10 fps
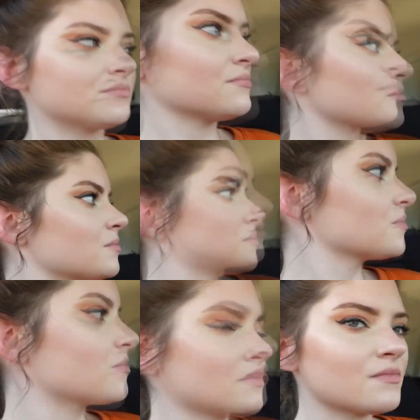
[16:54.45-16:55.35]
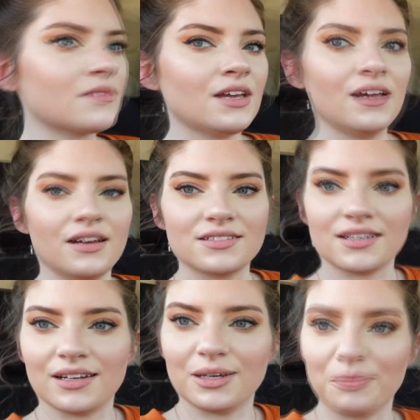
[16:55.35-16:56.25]
way. It's
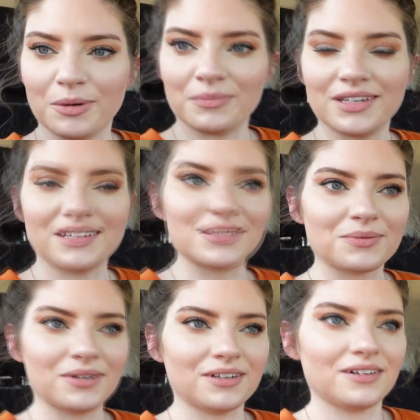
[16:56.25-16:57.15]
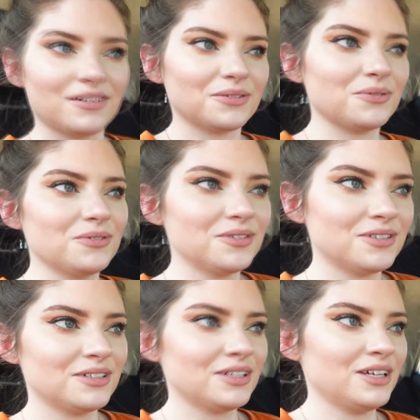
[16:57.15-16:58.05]
going to get bumpy because we're on our little
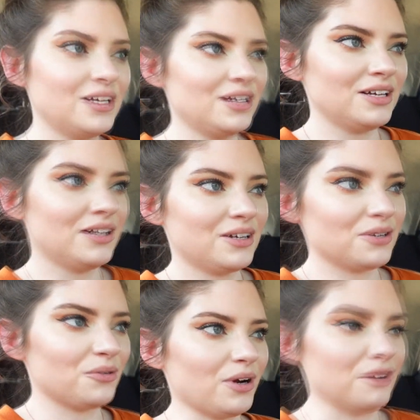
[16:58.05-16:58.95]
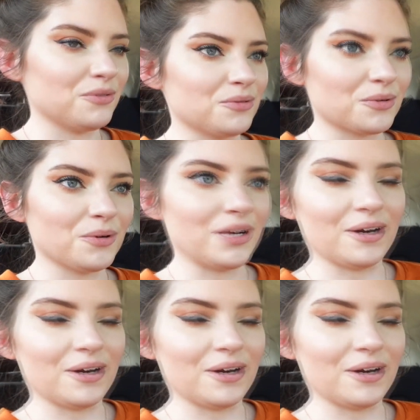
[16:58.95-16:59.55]
gravel road